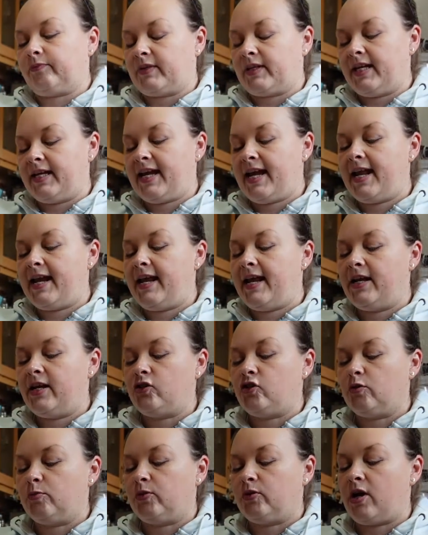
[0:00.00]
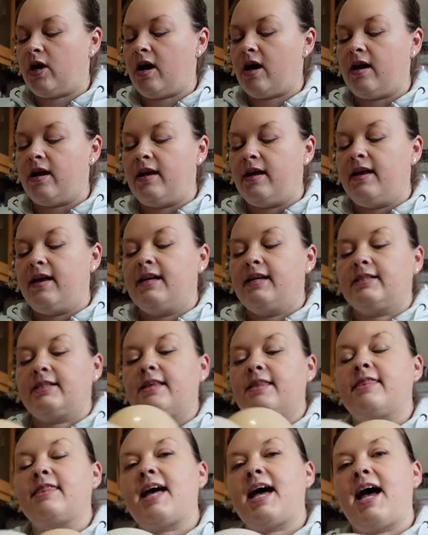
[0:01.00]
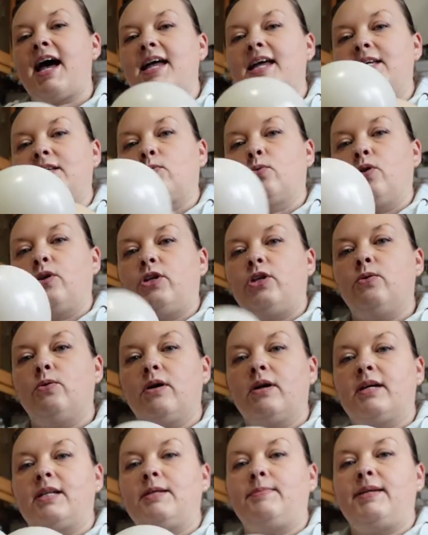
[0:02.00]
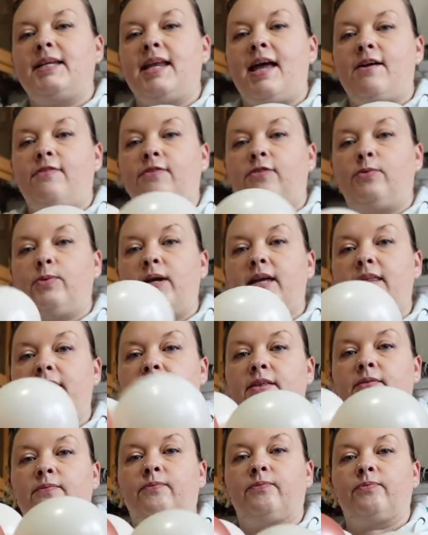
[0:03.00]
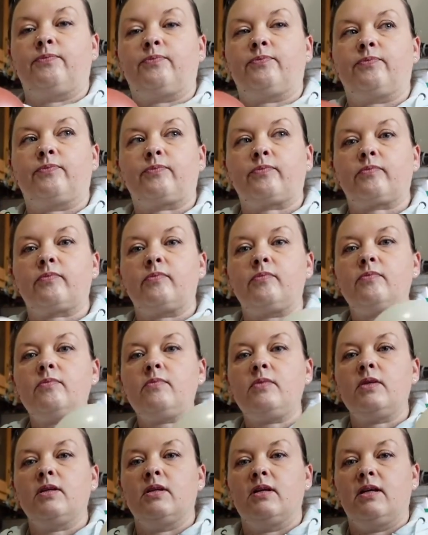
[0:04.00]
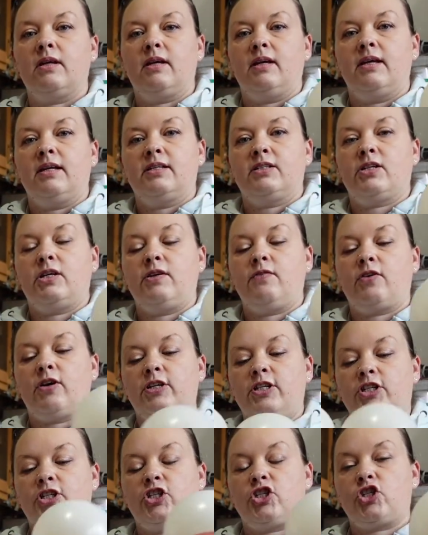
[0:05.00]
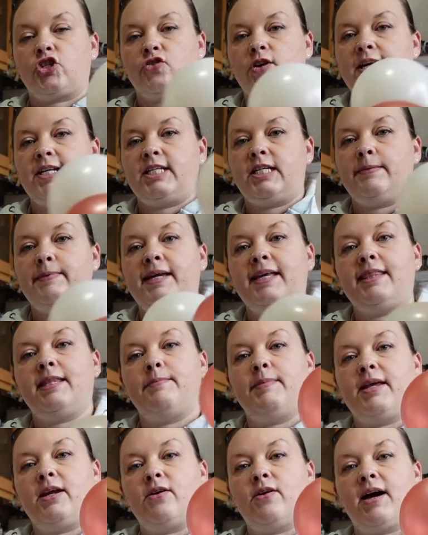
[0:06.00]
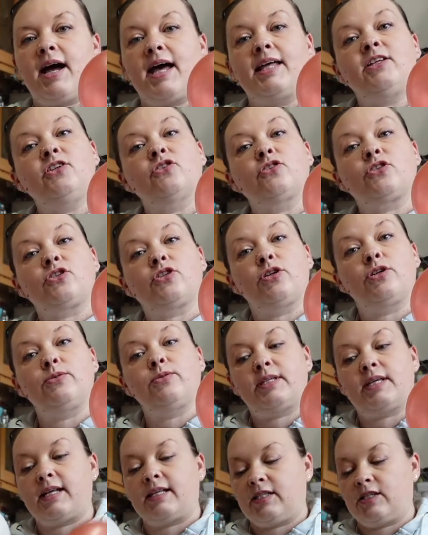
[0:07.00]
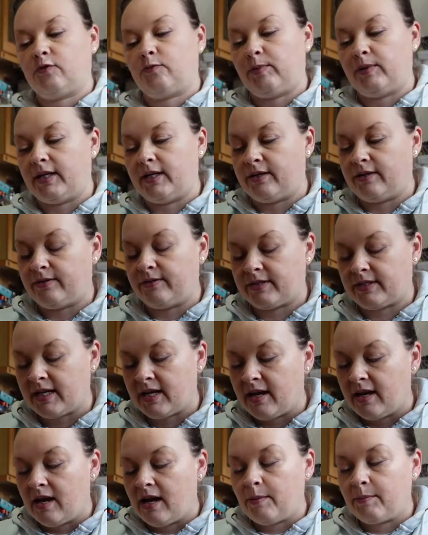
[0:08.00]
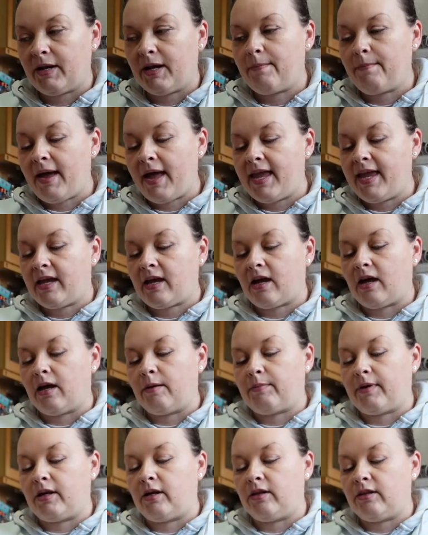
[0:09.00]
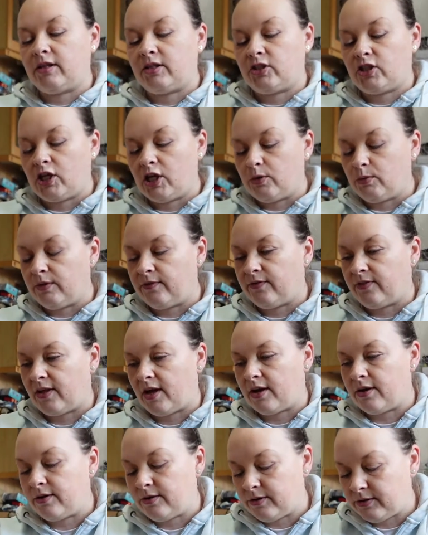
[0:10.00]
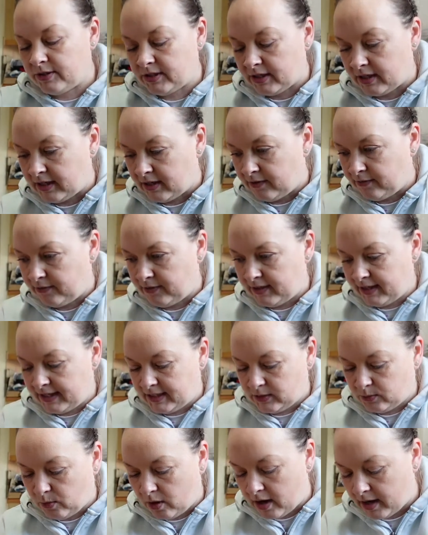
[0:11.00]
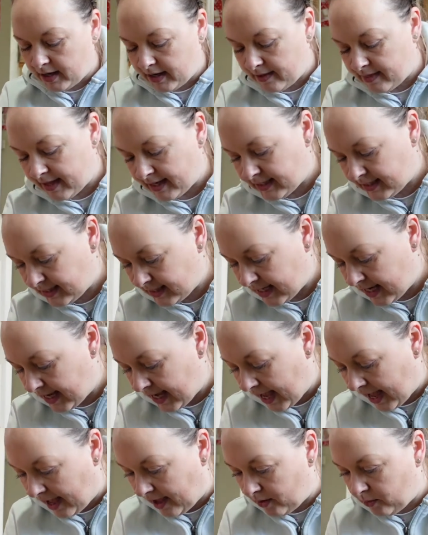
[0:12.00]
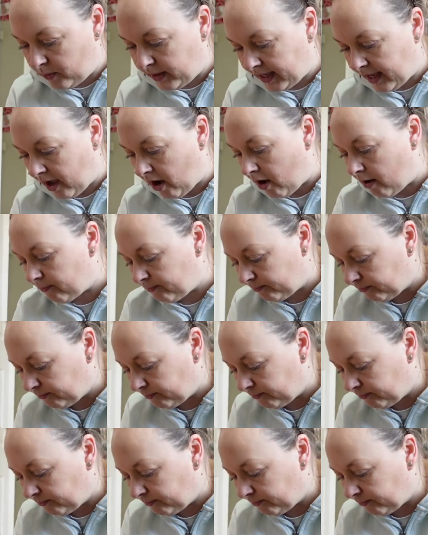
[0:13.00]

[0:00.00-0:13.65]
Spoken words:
again in a double knot. So that is what you are going to be left with. So you've got your stretchy bit in the middle and your 2 sets of balloons. I'm going to make up another 2 of those for this one and then see how we get on.